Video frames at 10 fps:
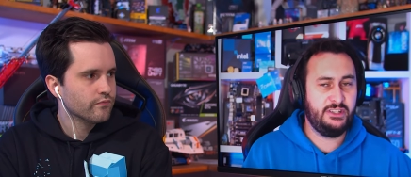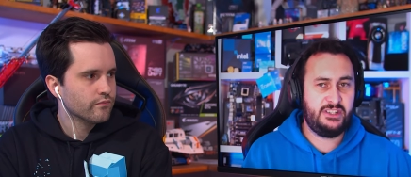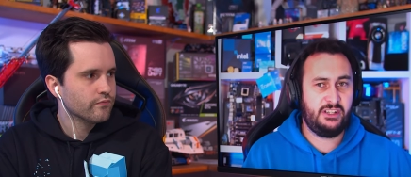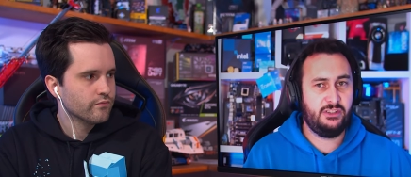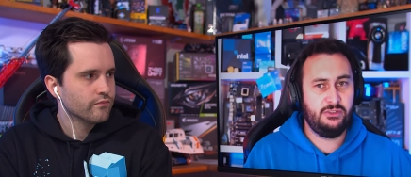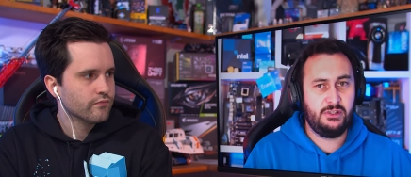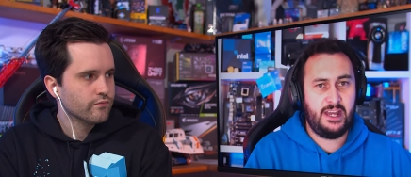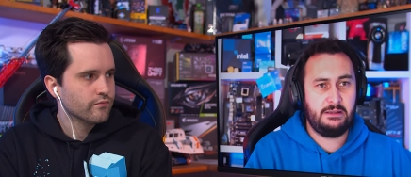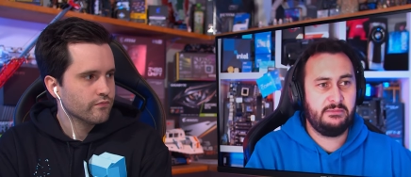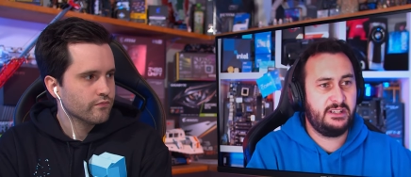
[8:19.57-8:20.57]
Speaker 1: releasing a new
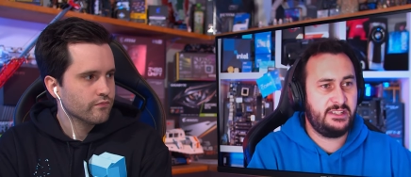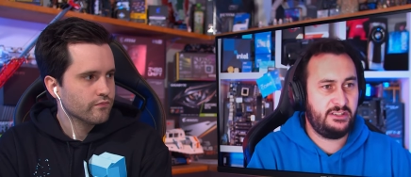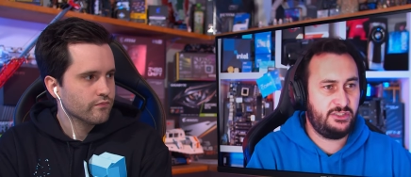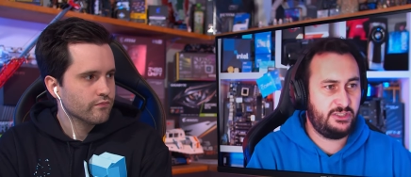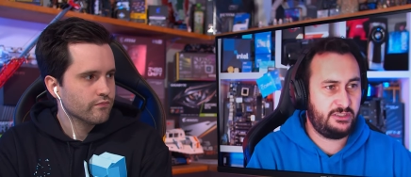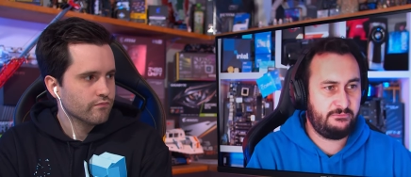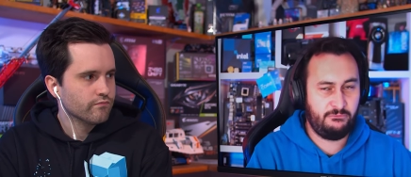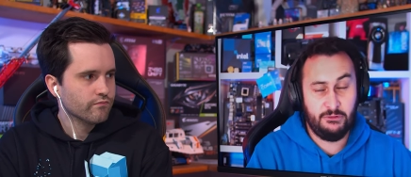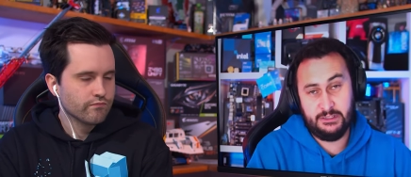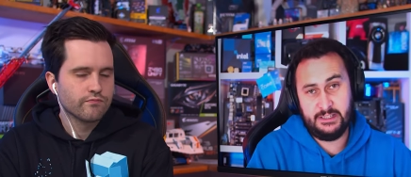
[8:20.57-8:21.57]
game because that just
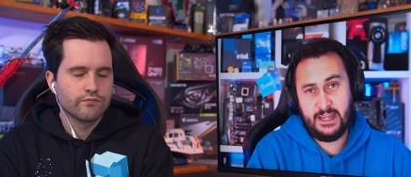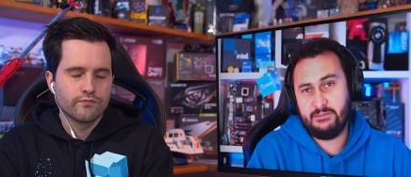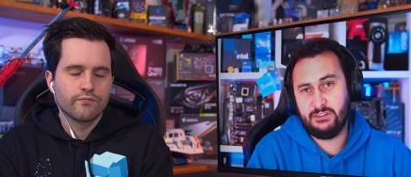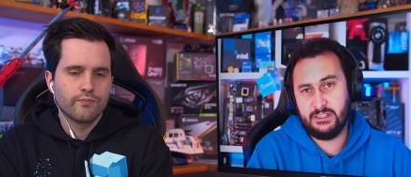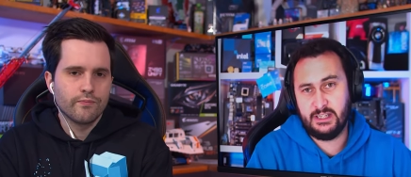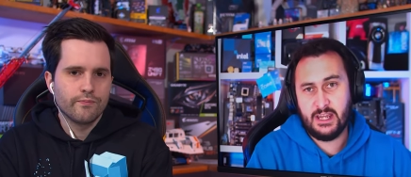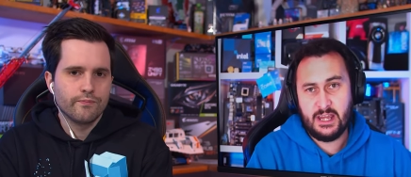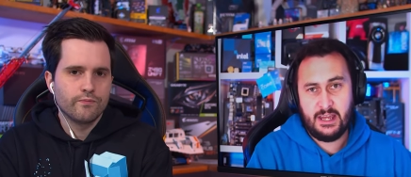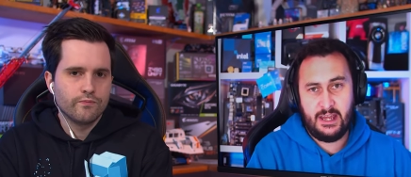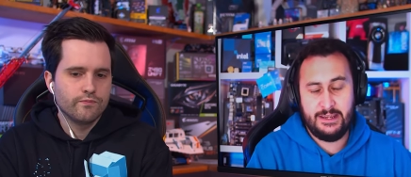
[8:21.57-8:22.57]
really heavily
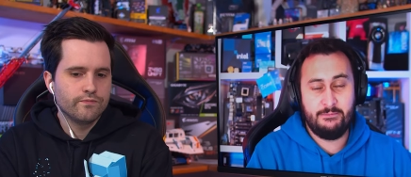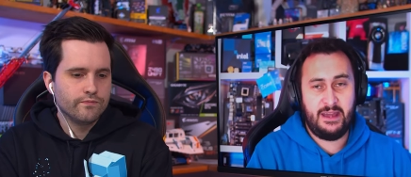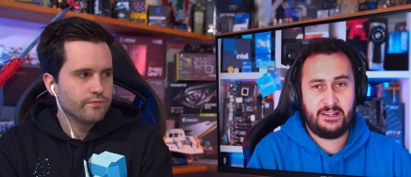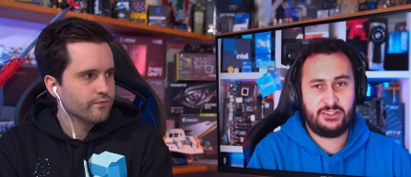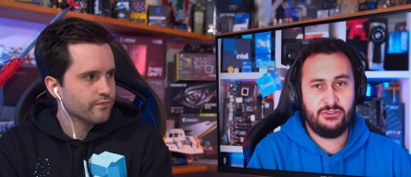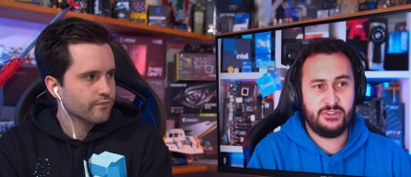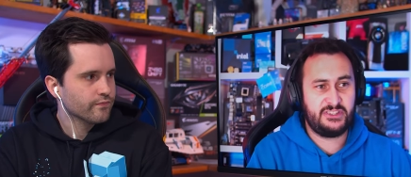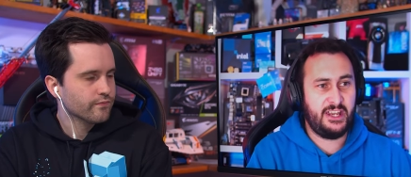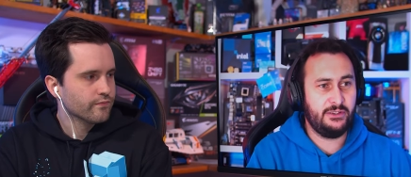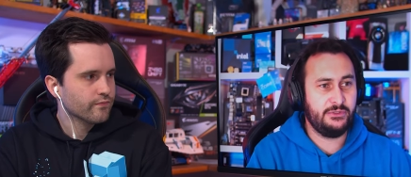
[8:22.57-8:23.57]
uh, impacts your
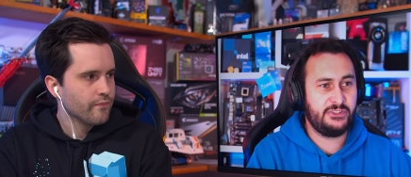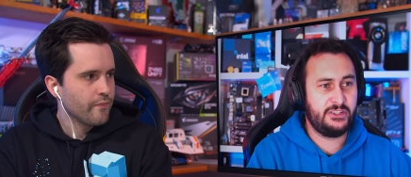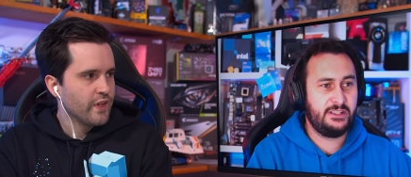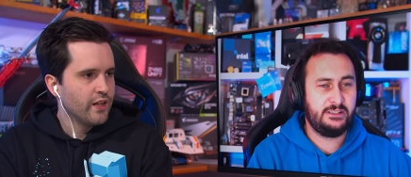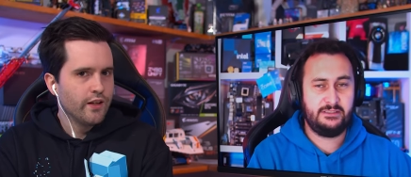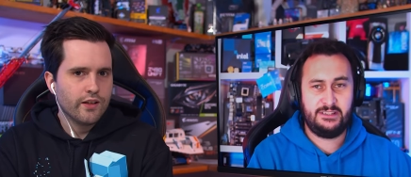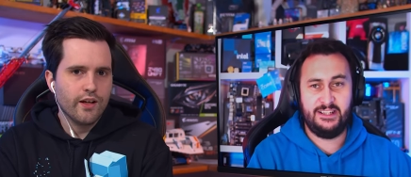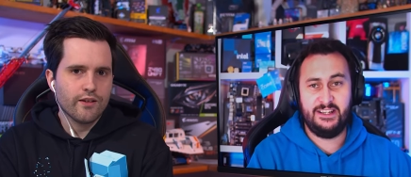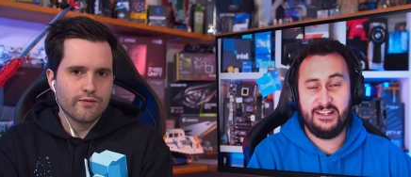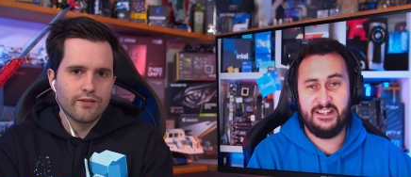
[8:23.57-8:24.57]
sales
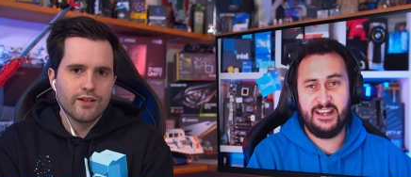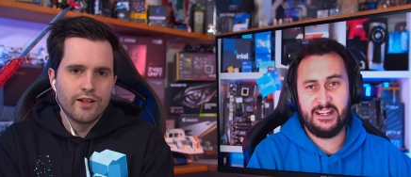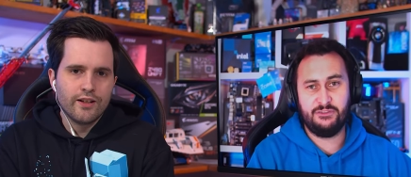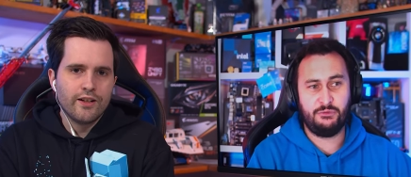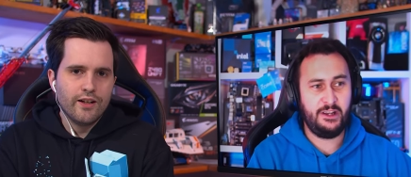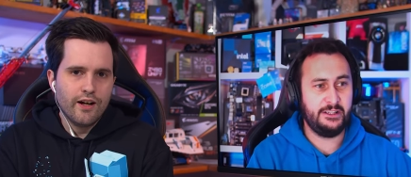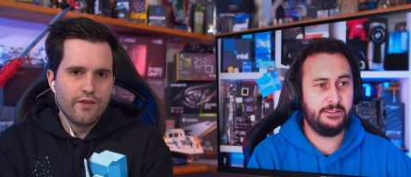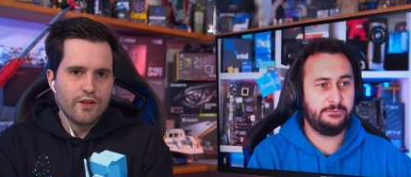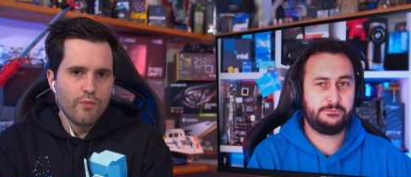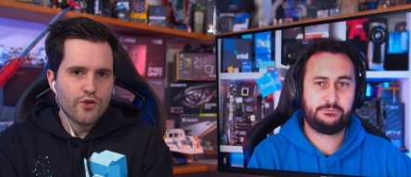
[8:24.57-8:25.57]
yeah. in, in a negative way. I
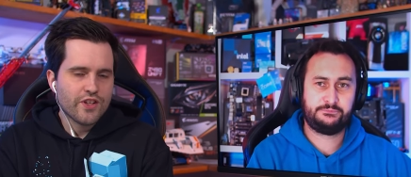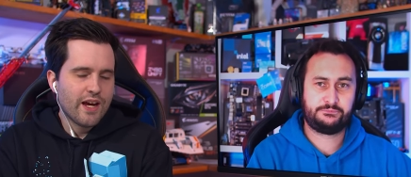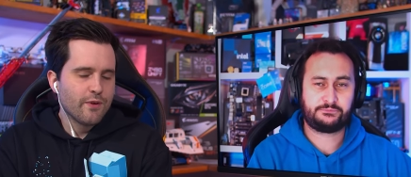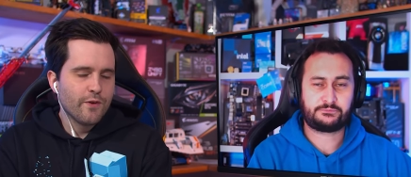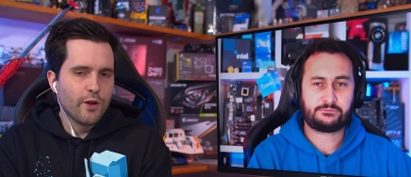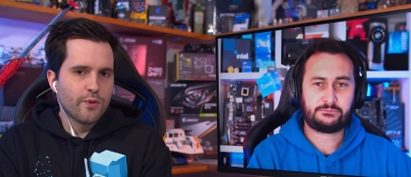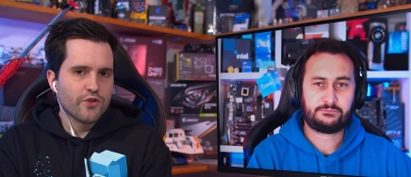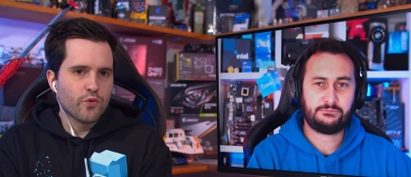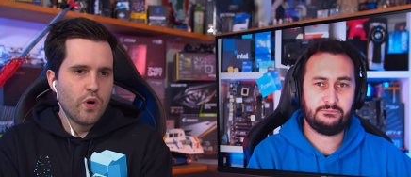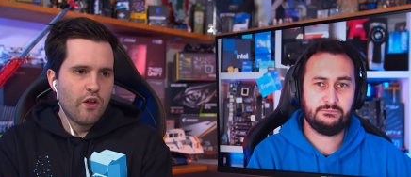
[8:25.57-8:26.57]
think
Speaker 2: most game developers
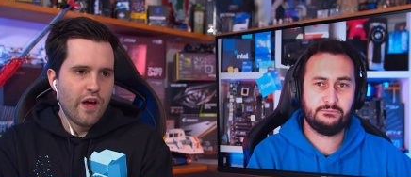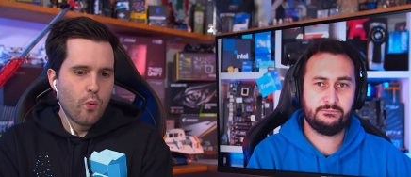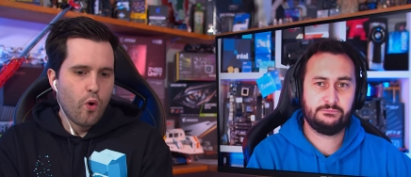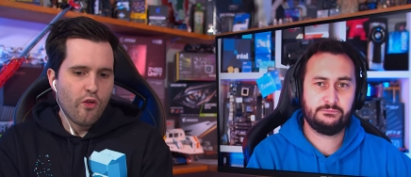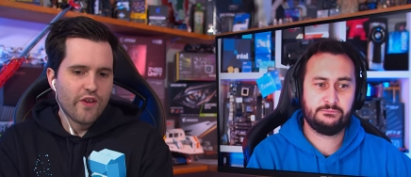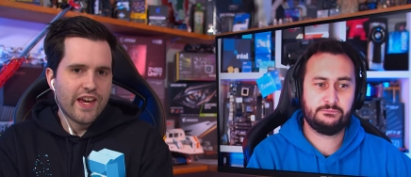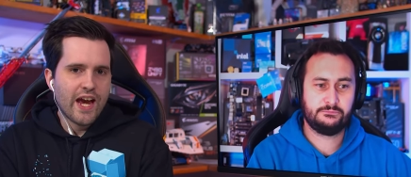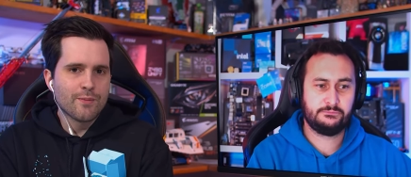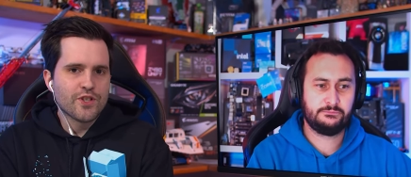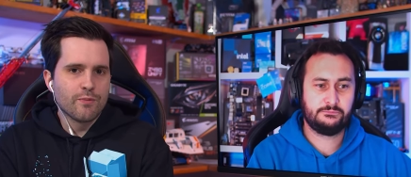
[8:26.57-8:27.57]
as well, they want the
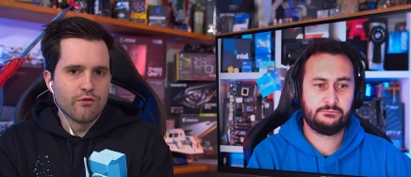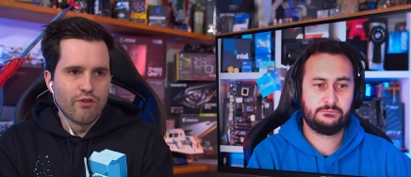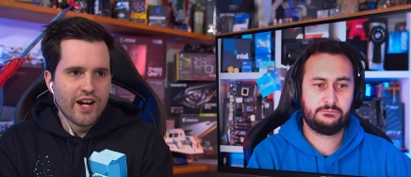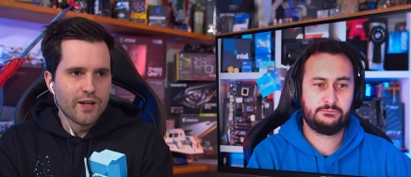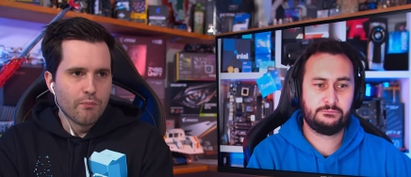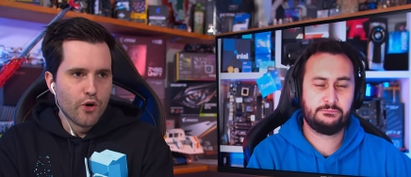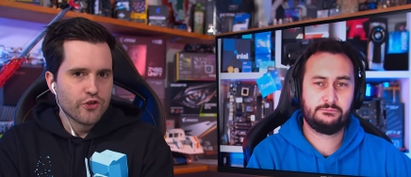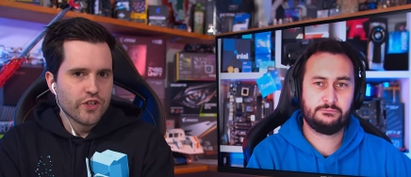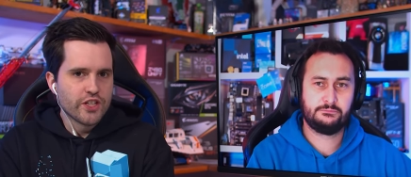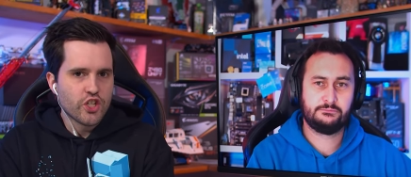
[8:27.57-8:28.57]
games to be running
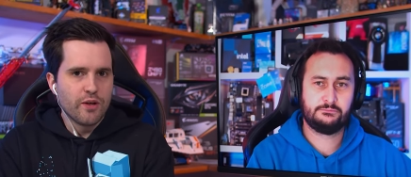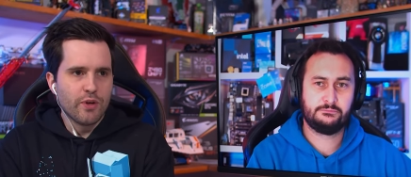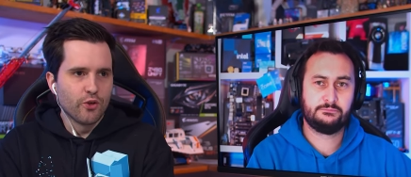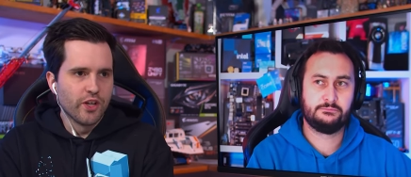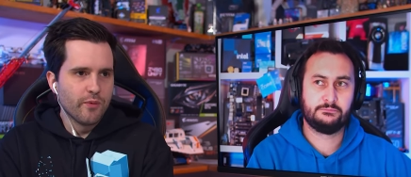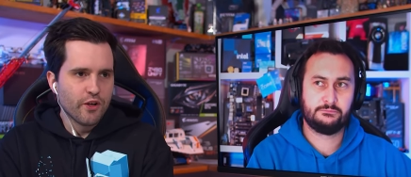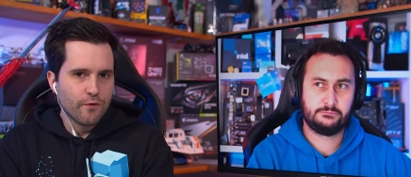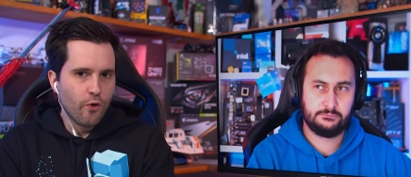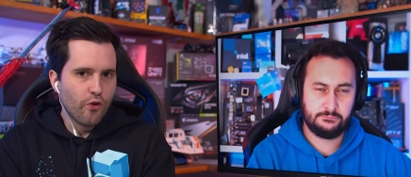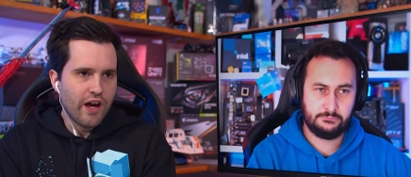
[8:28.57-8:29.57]
mostly GPU limited
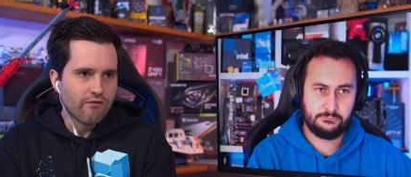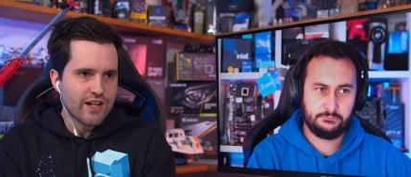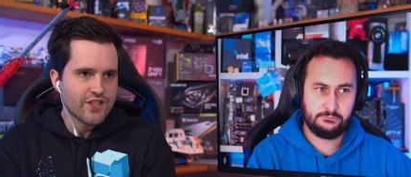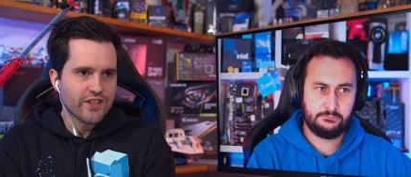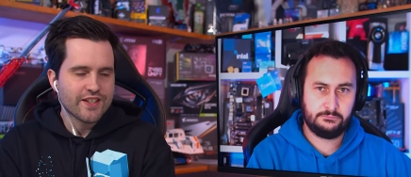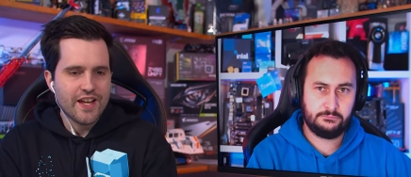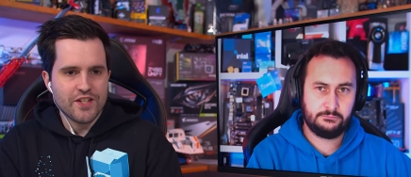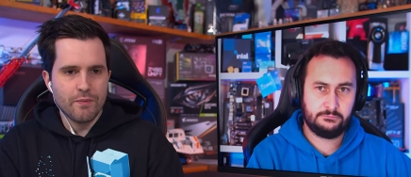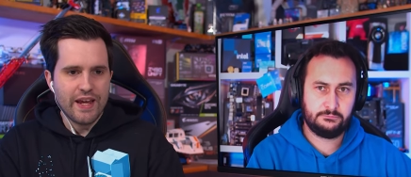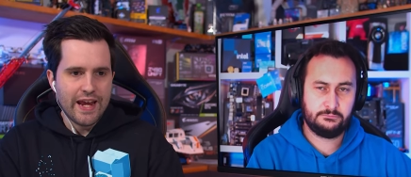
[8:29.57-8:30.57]
for that reason. It tends
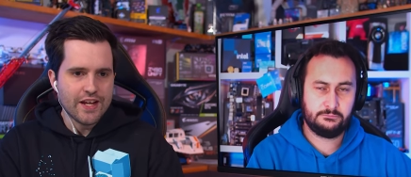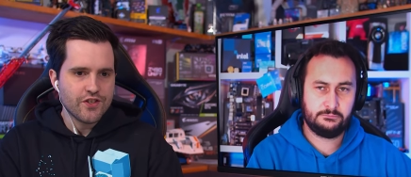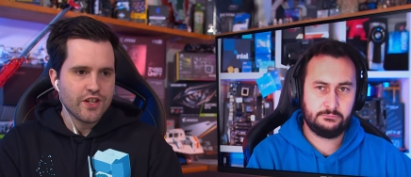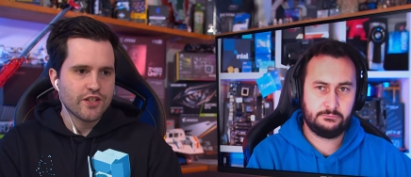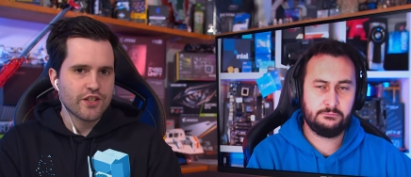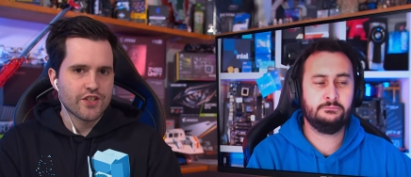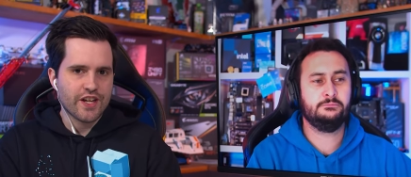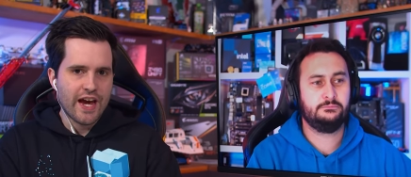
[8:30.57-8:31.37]
to be easier to mm-hmm.